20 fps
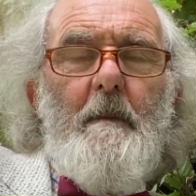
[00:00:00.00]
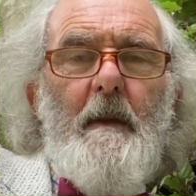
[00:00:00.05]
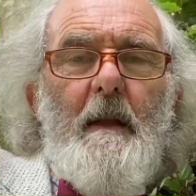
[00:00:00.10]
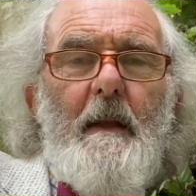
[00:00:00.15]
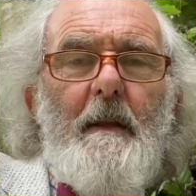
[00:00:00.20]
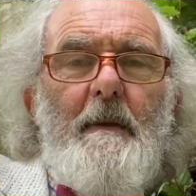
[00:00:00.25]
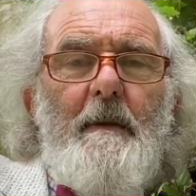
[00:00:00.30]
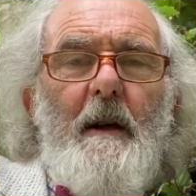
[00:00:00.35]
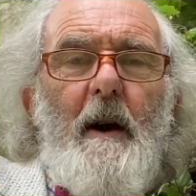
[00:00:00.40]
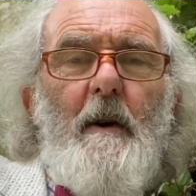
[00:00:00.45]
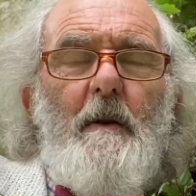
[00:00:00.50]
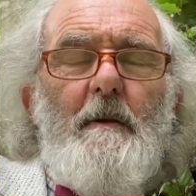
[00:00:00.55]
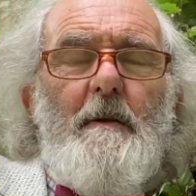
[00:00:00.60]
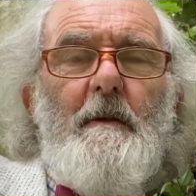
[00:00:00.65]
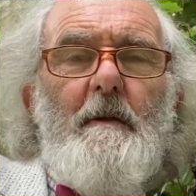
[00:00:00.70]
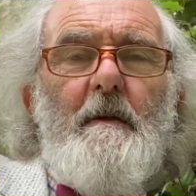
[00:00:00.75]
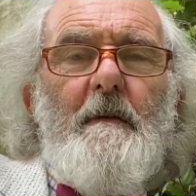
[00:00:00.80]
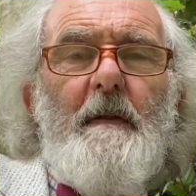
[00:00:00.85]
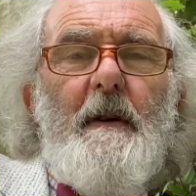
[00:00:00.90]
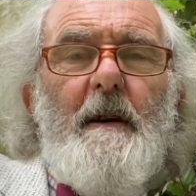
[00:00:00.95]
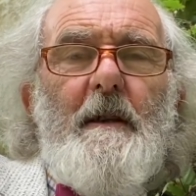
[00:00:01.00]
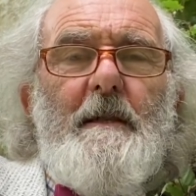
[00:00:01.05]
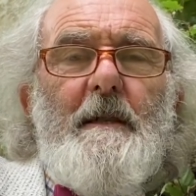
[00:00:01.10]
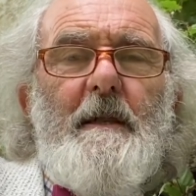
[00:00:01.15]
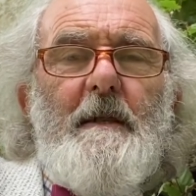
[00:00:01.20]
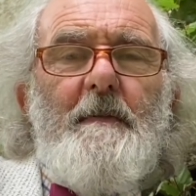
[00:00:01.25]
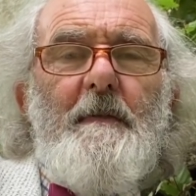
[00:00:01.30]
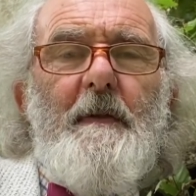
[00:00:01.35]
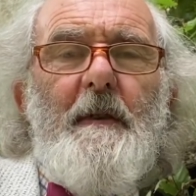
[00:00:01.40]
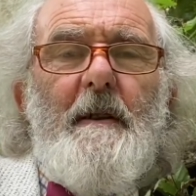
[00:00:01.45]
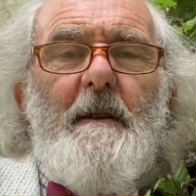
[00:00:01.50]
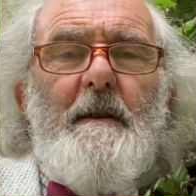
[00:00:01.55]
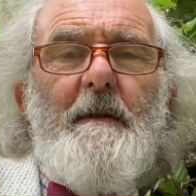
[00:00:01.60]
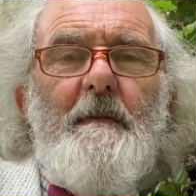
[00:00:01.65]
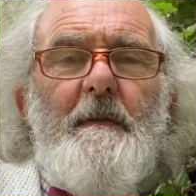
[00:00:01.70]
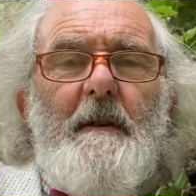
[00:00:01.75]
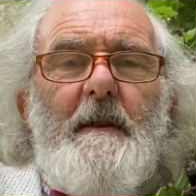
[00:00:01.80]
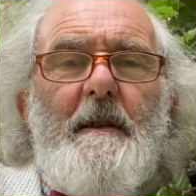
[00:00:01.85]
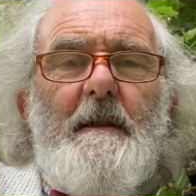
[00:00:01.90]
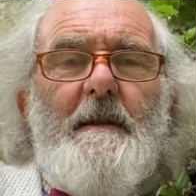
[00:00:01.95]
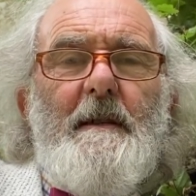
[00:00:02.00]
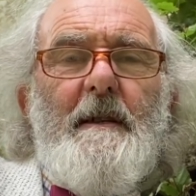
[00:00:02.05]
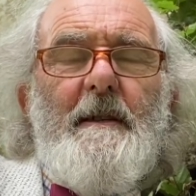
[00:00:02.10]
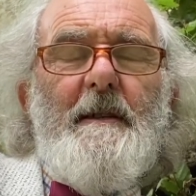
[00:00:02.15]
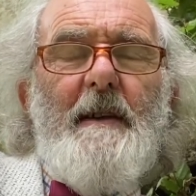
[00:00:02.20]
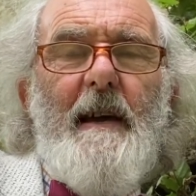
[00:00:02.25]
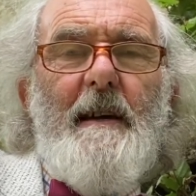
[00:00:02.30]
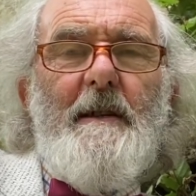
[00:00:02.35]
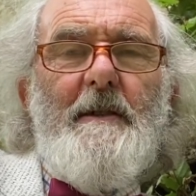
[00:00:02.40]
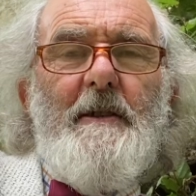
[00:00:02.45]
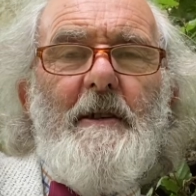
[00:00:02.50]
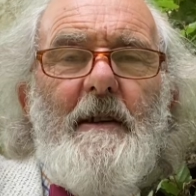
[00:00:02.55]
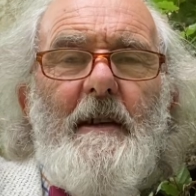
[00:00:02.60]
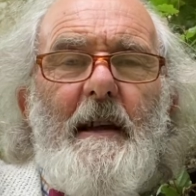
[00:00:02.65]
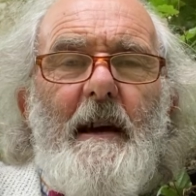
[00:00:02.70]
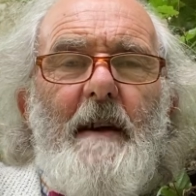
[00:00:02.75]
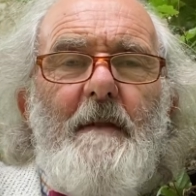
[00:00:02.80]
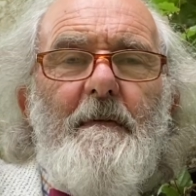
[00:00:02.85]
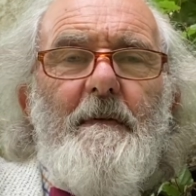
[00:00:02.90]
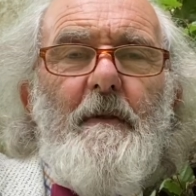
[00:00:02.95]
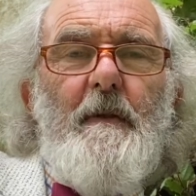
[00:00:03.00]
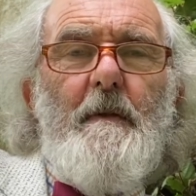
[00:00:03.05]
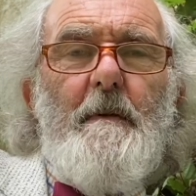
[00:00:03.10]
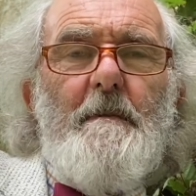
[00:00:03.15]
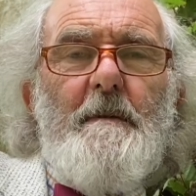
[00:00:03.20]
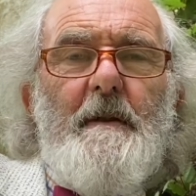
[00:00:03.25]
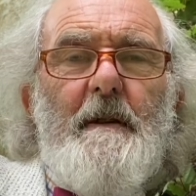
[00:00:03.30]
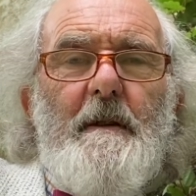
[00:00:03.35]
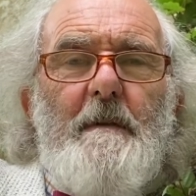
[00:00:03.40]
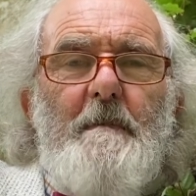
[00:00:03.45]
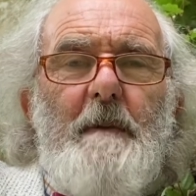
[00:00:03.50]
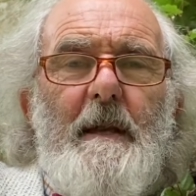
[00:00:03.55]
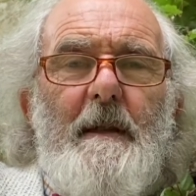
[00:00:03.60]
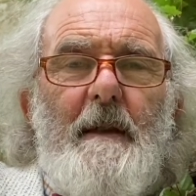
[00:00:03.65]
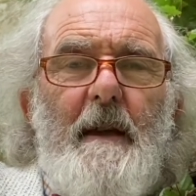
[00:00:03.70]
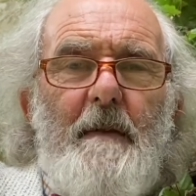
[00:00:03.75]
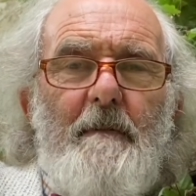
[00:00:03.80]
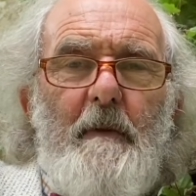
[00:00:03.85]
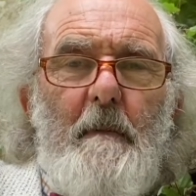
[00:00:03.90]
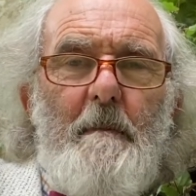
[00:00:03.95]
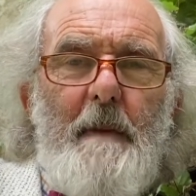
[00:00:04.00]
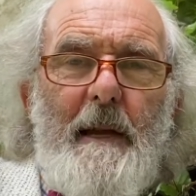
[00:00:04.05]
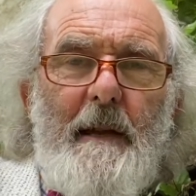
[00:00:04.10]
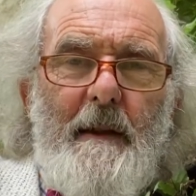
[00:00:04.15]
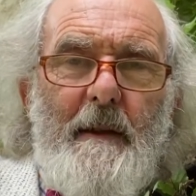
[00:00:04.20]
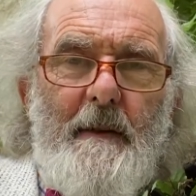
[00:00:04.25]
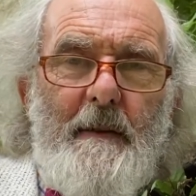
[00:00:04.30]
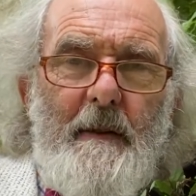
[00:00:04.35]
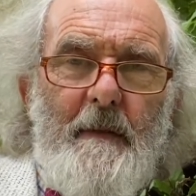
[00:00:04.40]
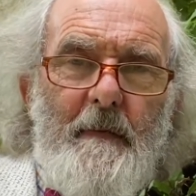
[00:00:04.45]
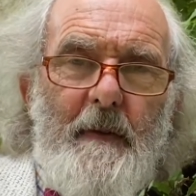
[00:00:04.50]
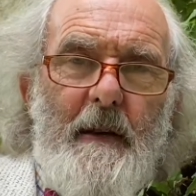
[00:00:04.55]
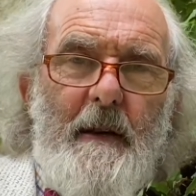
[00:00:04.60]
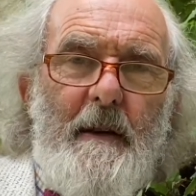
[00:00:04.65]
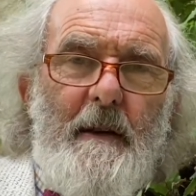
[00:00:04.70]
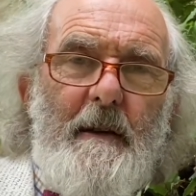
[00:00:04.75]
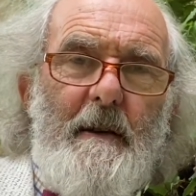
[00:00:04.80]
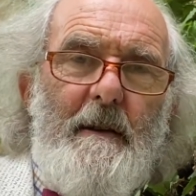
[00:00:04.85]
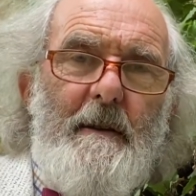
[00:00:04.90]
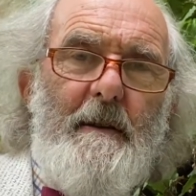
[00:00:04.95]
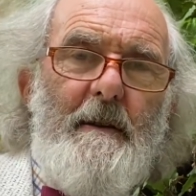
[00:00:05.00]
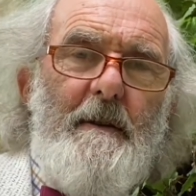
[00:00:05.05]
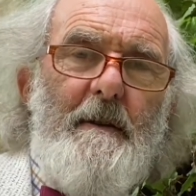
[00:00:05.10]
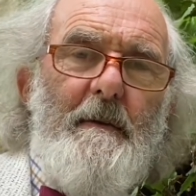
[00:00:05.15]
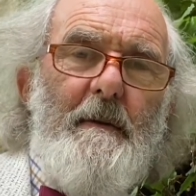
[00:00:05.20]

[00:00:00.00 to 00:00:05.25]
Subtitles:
And the whole universe is filled of these intelligent life forms that have been there for billions of years.